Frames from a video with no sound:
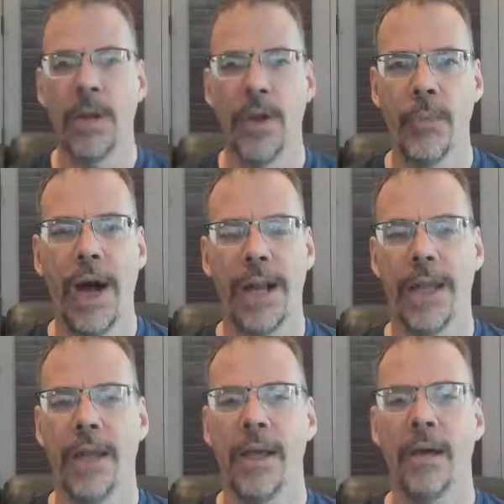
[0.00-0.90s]
your
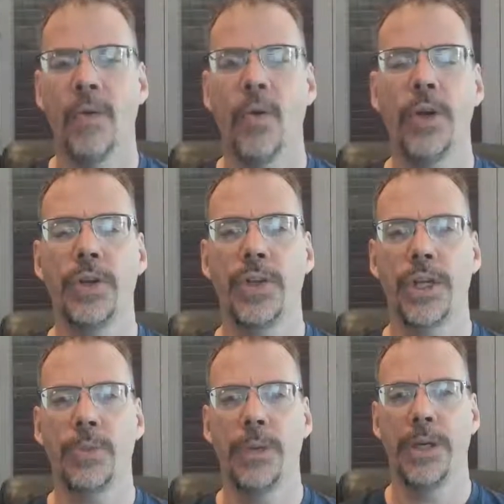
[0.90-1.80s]
body wouldn't
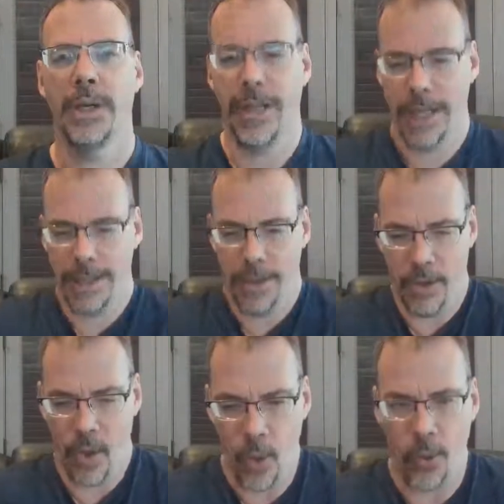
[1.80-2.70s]
just be like a
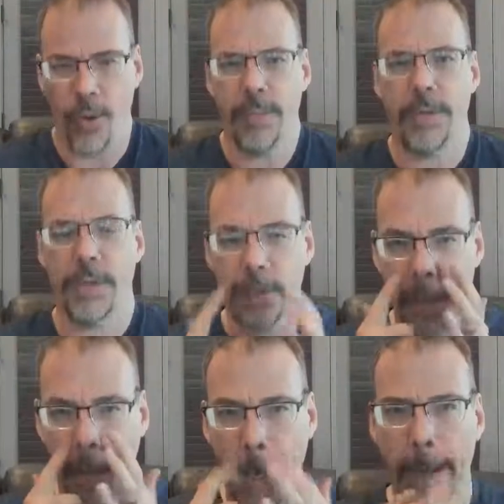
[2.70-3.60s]
little
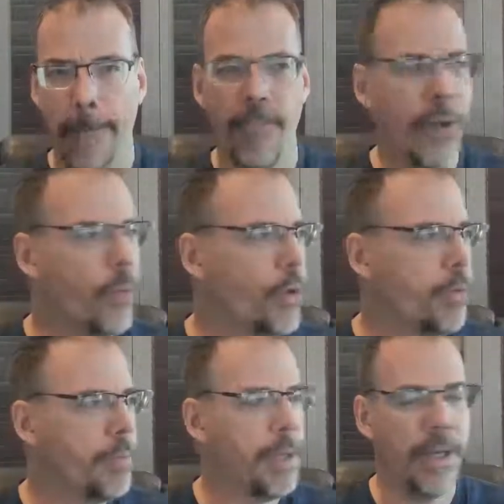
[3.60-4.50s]
corpse. It
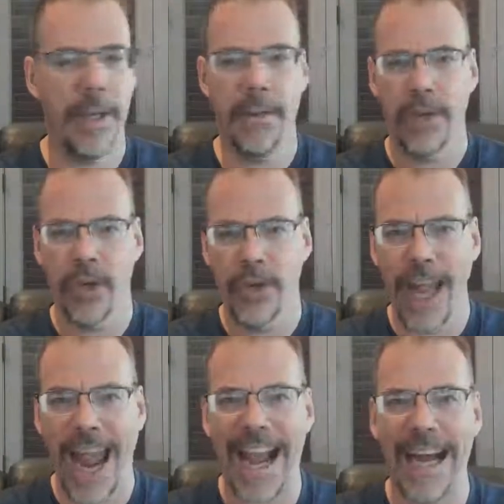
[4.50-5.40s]
wouldn't be turned
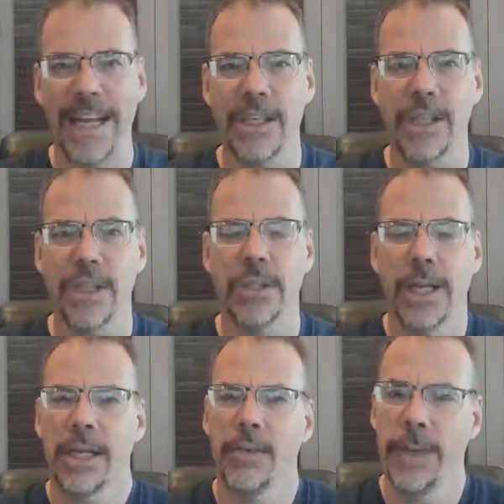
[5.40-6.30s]
to ash
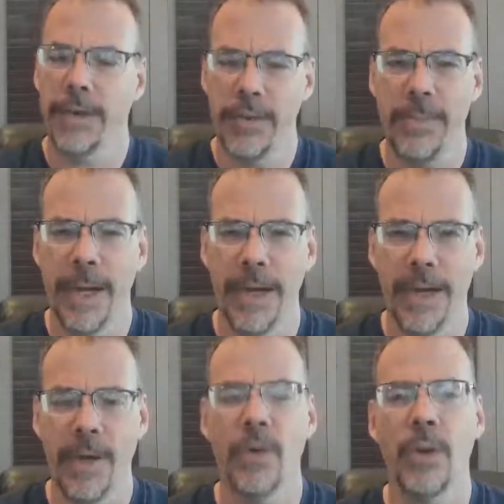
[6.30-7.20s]
like you've been
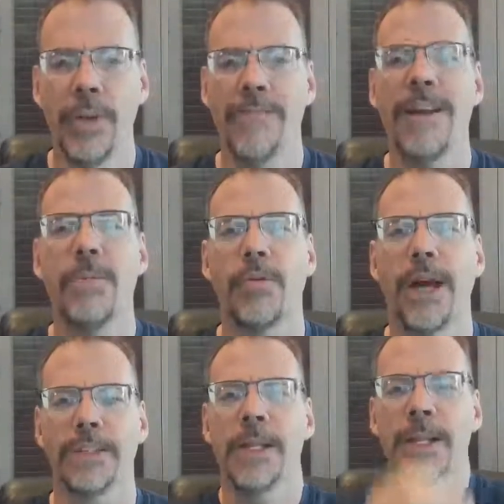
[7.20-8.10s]
cremated. It would be
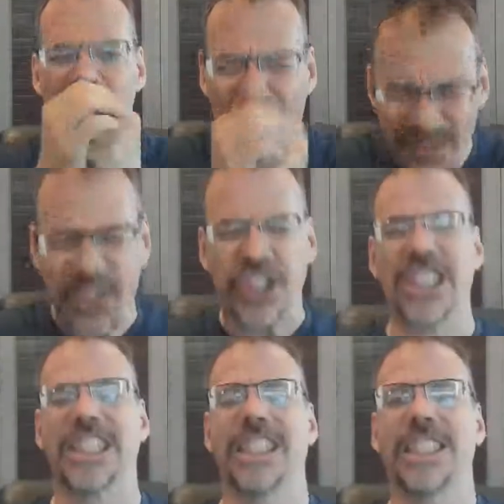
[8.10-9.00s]
vaporized.
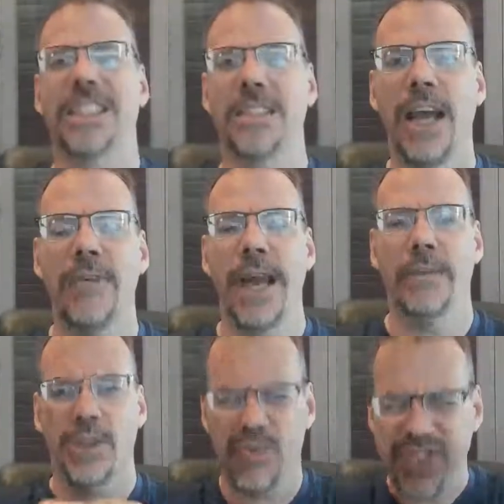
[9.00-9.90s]
Every atom.